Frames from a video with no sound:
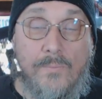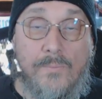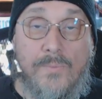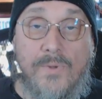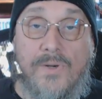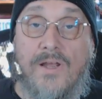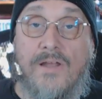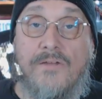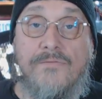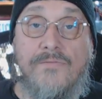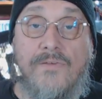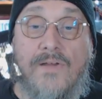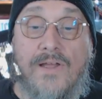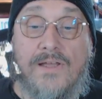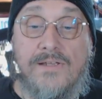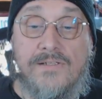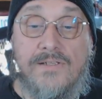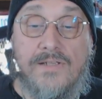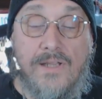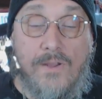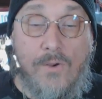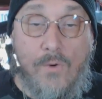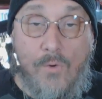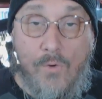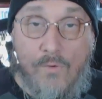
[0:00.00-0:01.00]
But I find
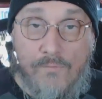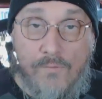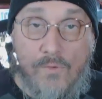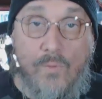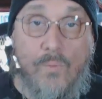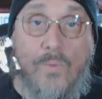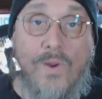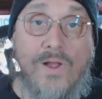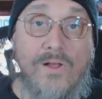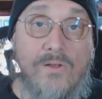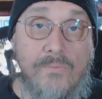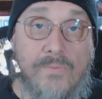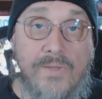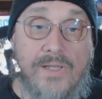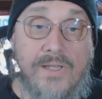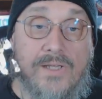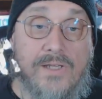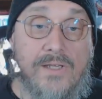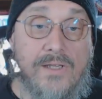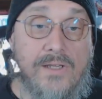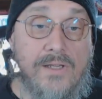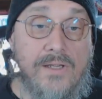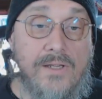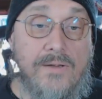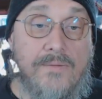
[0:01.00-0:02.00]
it
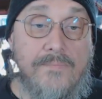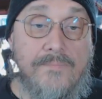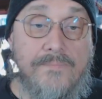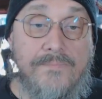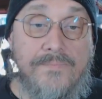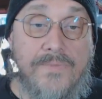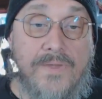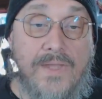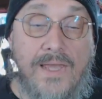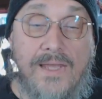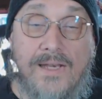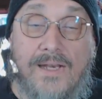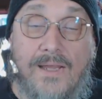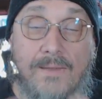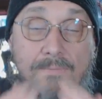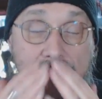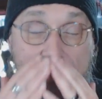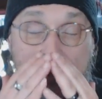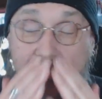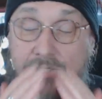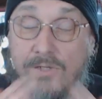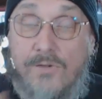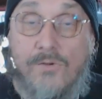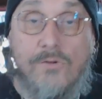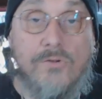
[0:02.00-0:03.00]
overwhelming, and I'm
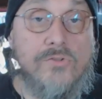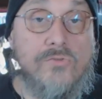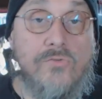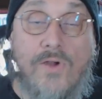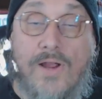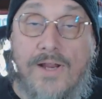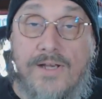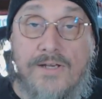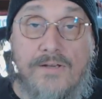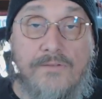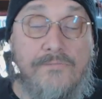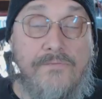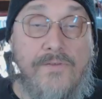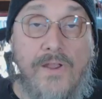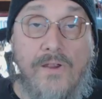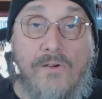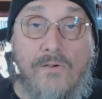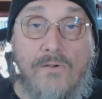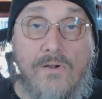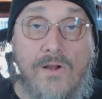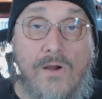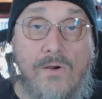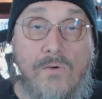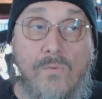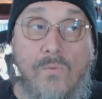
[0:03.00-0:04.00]
still trying to
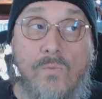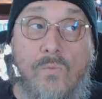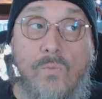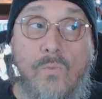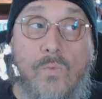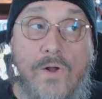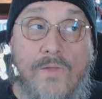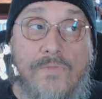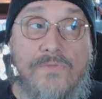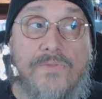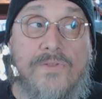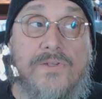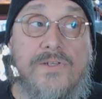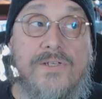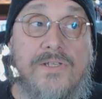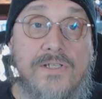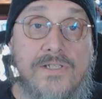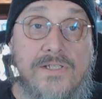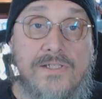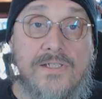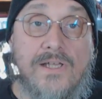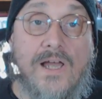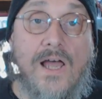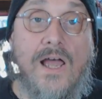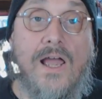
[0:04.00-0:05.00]
figure out what the
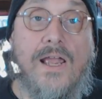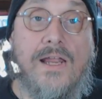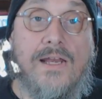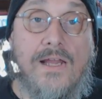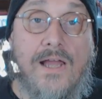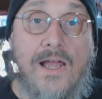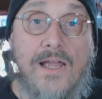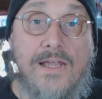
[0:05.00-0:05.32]
design